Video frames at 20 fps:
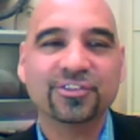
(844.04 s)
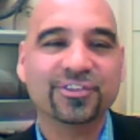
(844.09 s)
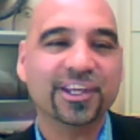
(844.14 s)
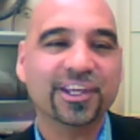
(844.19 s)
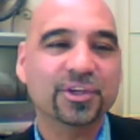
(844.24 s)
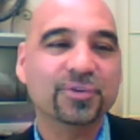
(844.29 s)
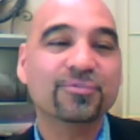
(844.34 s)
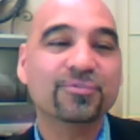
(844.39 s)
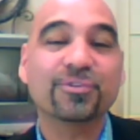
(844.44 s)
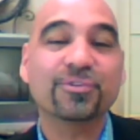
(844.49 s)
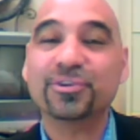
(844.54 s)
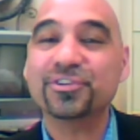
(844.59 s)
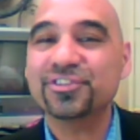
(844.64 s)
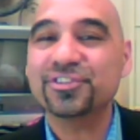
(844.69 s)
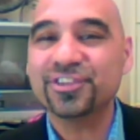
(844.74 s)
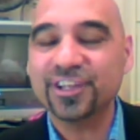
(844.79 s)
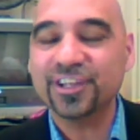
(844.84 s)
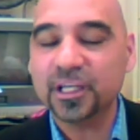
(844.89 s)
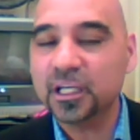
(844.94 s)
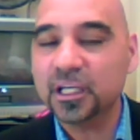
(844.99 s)
any
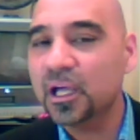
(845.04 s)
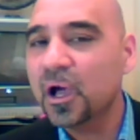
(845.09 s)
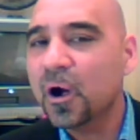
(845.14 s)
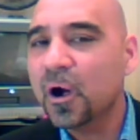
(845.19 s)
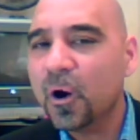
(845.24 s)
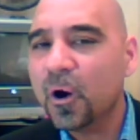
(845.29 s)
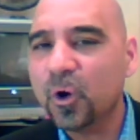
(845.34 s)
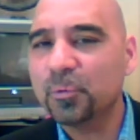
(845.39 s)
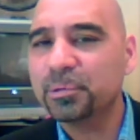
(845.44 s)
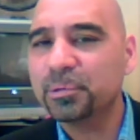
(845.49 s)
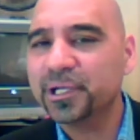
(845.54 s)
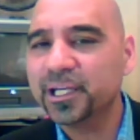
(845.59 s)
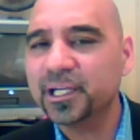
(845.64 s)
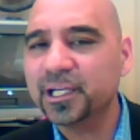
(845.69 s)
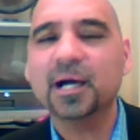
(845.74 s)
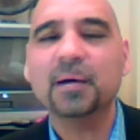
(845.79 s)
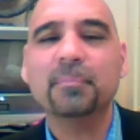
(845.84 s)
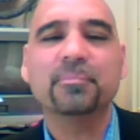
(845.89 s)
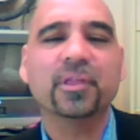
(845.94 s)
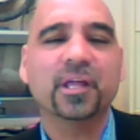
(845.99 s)
positions
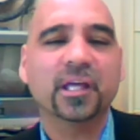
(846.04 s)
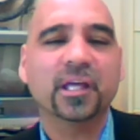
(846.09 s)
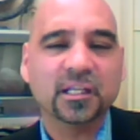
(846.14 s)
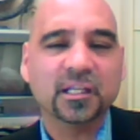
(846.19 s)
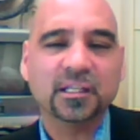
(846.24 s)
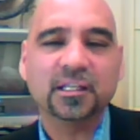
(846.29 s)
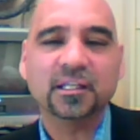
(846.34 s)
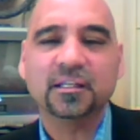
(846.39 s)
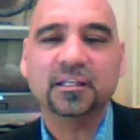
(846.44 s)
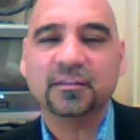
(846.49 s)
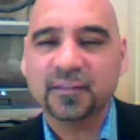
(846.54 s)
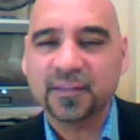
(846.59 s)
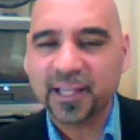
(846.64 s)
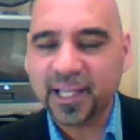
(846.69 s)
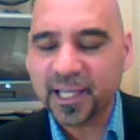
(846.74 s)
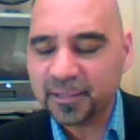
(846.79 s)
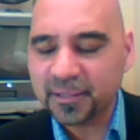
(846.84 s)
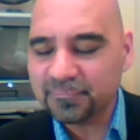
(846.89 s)
that you foresee